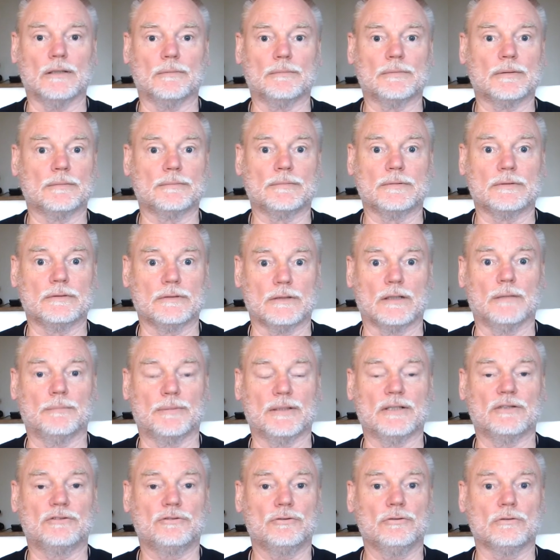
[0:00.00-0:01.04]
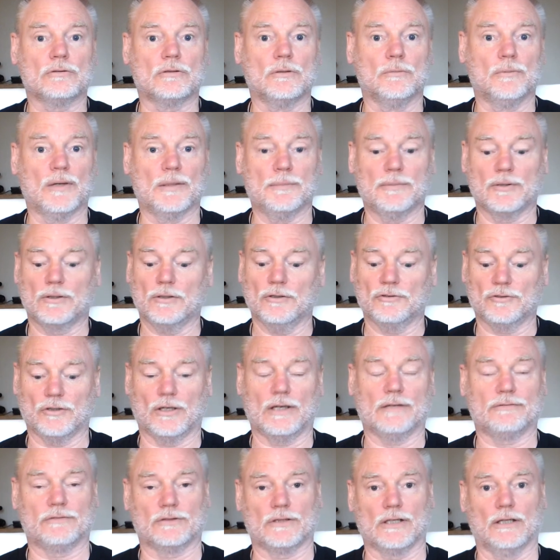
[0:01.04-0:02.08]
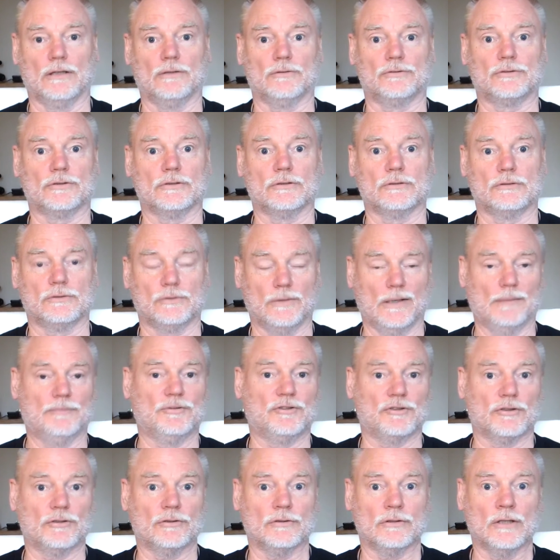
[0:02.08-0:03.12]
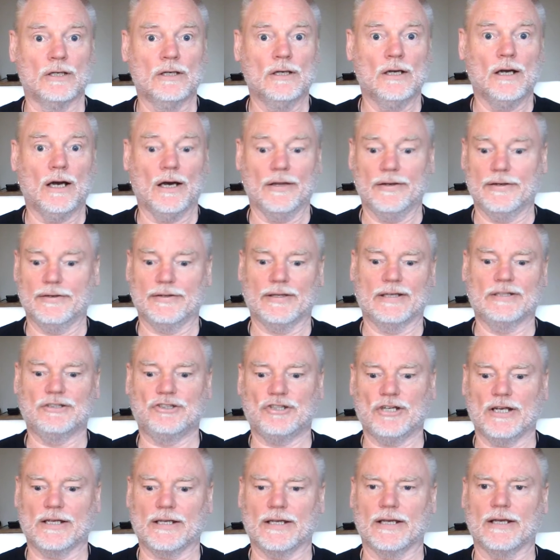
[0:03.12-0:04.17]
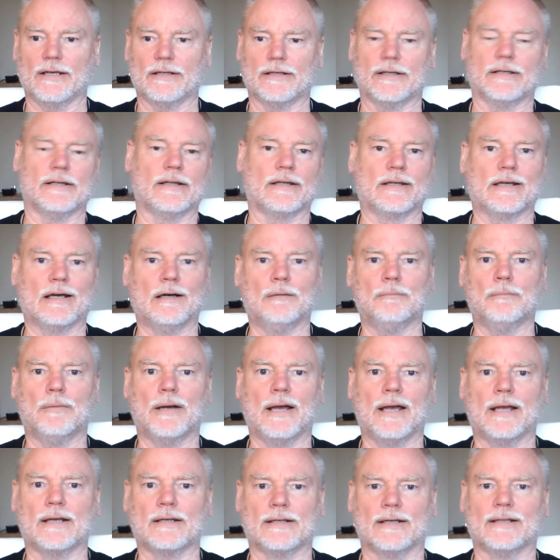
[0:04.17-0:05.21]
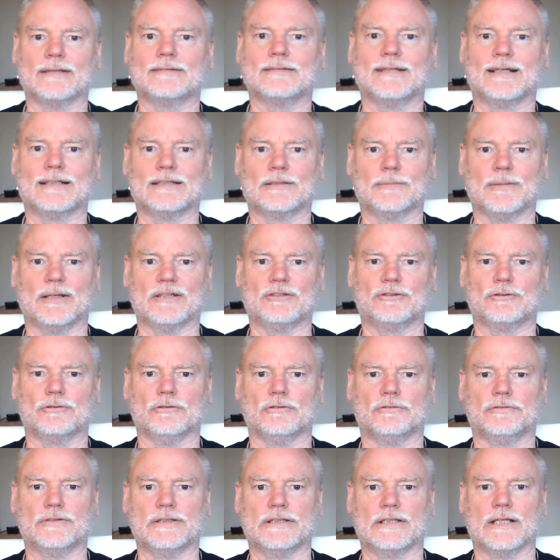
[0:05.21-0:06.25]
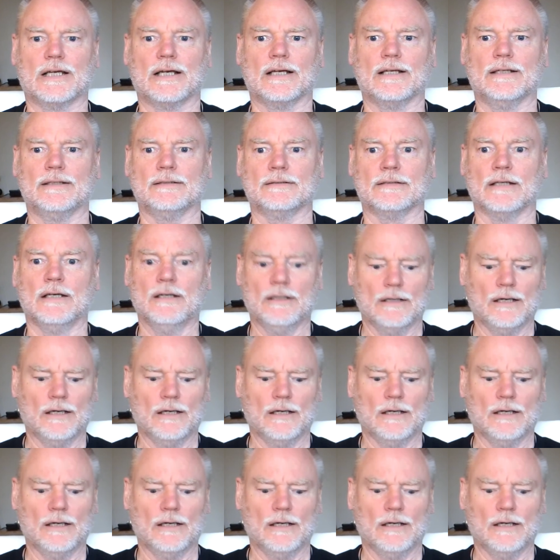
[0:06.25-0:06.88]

I mean, but it took a week because I had to go to Amazon, and then they check it, and then they come back, and that takes about 2 or 3 days.